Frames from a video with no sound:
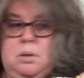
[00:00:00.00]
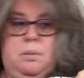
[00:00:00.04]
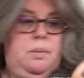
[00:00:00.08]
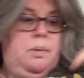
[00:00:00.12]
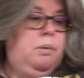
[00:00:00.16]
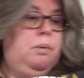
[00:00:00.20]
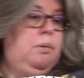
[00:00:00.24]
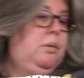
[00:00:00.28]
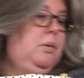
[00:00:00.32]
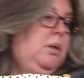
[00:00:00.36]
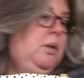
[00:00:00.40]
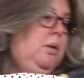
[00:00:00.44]
Oh,
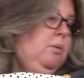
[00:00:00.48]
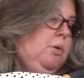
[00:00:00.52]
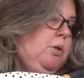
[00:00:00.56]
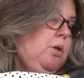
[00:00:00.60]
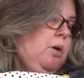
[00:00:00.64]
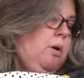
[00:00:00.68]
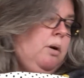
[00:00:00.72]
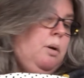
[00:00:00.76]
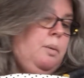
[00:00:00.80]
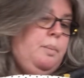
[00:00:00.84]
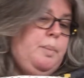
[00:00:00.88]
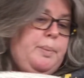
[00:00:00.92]
it will
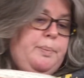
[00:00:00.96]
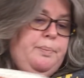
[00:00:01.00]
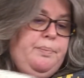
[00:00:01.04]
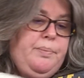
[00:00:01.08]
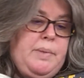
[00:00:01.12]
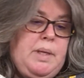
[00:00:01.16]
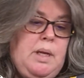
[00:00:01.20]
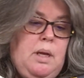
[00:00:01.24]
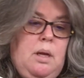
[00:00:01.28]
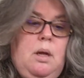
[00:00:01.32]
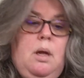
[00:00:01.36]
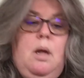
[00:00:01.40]
turn up.
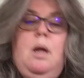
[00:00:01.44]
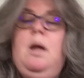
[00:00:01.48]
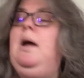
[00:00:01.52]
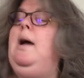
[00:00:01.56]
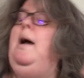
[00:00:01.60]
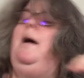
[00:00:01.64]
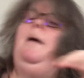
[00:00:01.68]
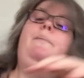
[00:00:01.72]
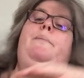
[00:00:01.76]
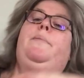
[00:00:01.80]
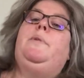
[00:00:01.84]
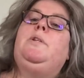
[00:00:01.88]

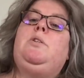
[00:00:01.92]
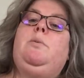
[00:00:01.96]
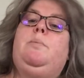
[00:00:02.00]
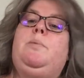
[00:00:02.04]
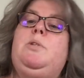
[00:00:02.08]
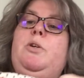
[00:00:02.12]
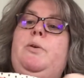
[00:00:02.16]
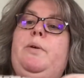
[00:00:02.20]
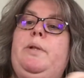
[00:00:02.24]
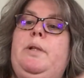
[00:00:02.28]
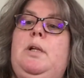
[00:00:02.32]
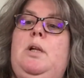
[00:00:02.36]
So I'm
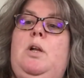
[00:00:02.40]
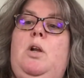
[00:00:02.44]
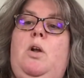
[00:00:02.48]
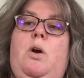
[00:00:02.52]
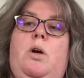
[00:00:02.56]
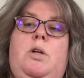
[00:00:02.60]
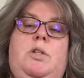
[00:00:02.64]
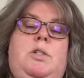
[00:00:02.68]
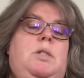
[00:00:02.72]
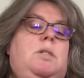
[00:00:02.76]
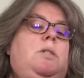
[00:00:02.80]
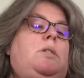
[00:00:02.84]
doing the
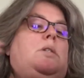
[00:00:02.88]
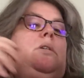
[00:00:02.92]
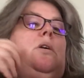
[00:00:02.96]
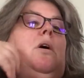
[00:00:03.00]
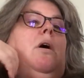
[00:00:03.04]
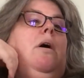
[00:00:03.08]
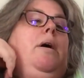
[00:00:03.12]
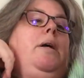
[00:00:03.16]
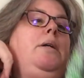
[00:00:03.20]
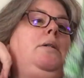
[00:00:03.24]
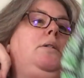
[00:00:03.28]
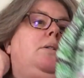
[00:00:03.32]
largest
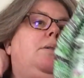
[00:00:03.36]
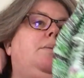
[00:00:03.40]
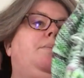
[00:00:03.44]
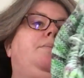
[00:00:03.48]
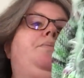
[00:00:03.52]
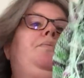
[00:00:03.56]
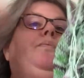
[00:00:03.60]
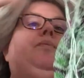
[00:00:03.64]
size,